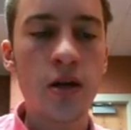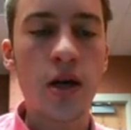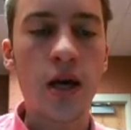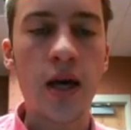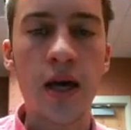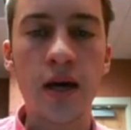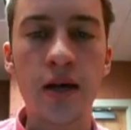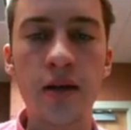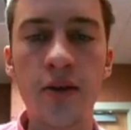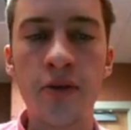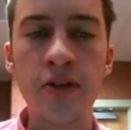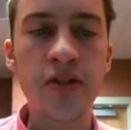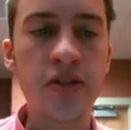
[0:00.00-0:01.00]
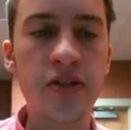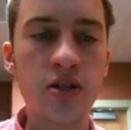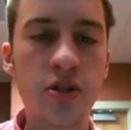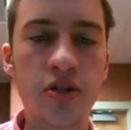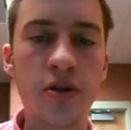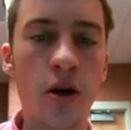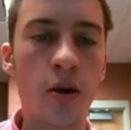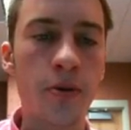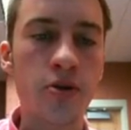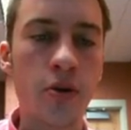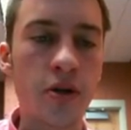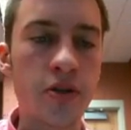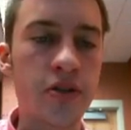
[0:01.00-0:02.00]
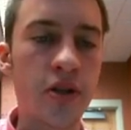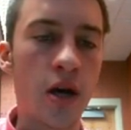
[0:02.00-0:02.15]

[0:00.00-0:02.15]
And this isn't just an arbitrary uh,